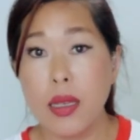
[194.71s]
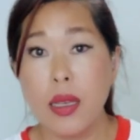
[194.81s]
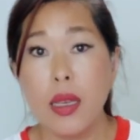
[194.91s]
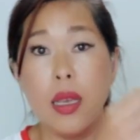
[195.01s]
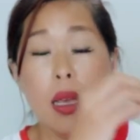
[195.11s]

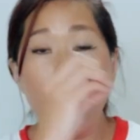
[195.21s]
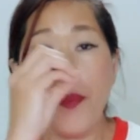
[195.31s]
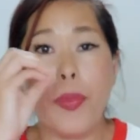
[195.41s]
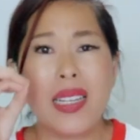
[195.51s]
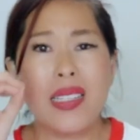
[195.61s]

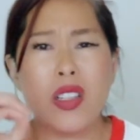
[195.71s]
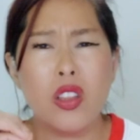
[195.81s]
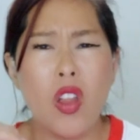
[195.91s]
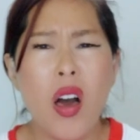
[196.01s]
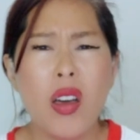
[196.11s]
But
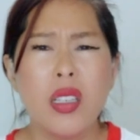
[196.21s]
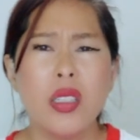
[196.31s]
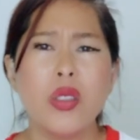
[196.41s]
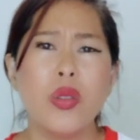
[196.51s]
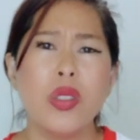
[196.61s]
as
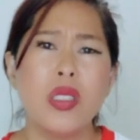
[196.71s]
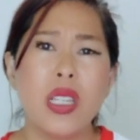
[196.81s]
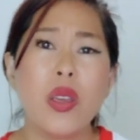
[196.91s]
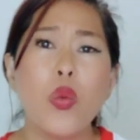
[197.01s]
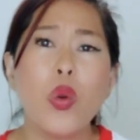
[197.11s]
long as you
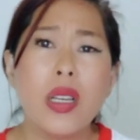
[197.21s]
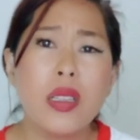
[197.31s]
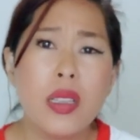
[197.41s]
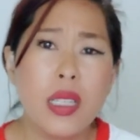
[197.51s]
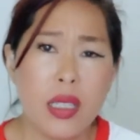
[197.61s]
stay
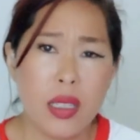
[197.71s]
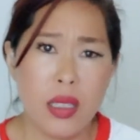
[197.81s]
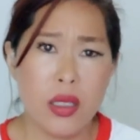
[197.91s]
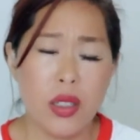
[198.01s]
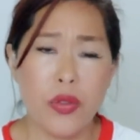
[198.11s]

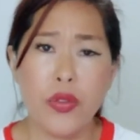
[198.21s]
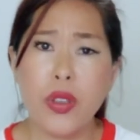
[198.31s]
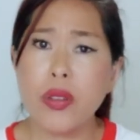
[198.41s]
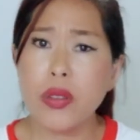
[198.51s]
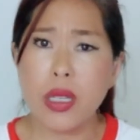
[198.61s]
willing to
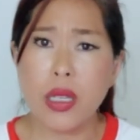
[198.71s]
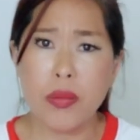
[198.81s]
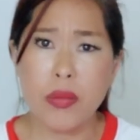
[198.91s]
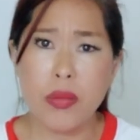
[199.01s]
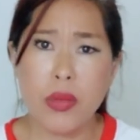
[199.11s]
feel
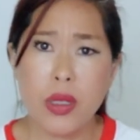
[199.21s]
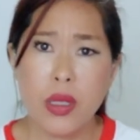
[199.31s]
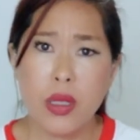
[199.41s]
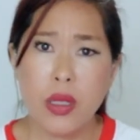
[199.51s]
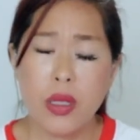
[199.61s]

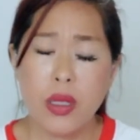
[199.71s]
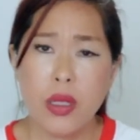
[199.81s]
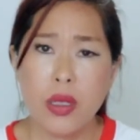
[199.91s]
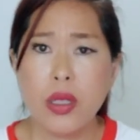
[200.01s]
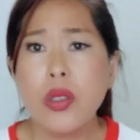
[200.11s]

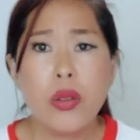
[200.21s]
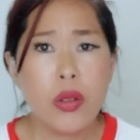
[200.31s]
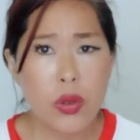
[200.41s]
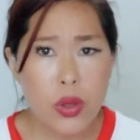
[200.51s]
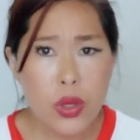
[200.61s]
them, the
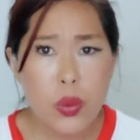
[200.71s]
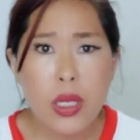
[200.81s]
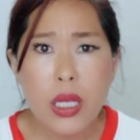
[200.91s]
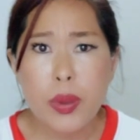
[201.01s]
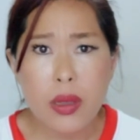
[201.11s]

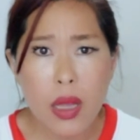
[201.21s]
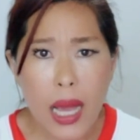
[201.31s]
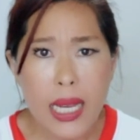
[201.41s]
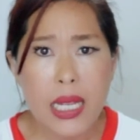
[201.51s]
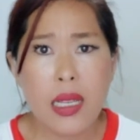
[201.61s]
universe will keep
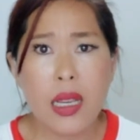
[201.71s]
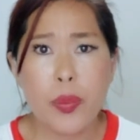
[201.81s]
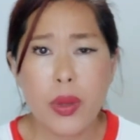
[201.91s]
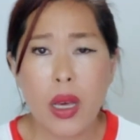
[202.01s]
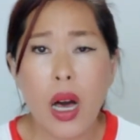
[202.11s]

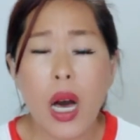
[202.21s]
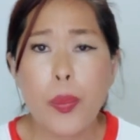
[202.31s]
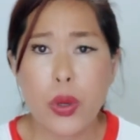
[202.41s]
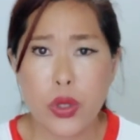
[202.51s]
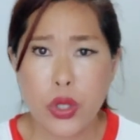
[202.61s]
lining up the
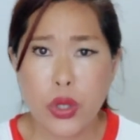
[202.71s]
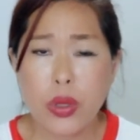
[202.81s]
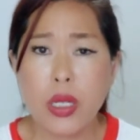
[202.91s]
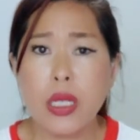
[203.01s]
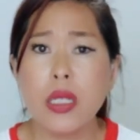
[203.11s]

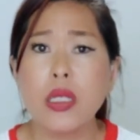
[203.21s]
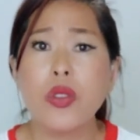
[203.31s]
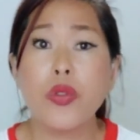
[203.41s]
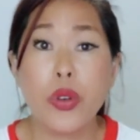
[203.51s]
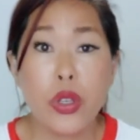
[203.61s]

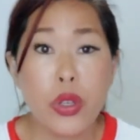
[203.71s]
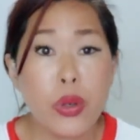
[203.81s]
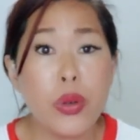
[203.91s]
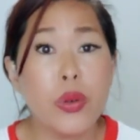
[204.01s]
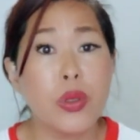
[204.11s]
opportunities for
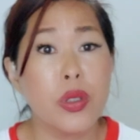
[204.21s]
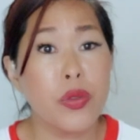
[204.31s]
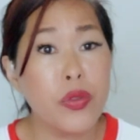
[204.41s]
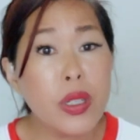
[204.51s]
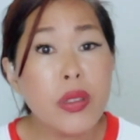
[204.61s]
you
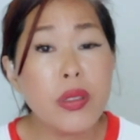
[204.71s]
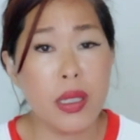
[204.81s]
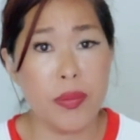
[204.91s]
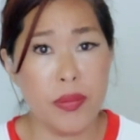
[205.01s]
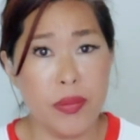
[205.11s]
to
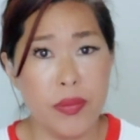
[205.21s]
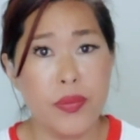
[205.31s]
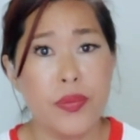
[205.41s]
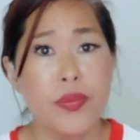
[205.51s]
feel them.